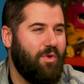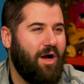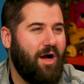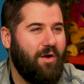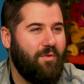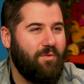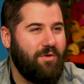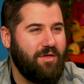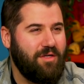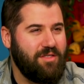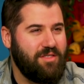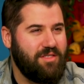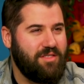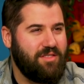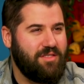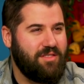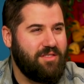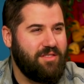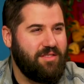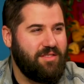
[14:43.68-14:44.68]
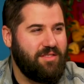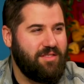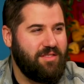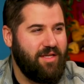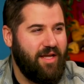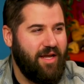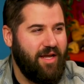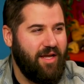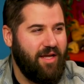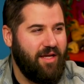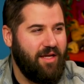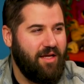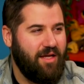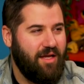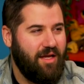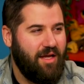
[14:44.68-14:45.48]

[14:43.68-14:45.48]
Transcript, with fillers: I want to say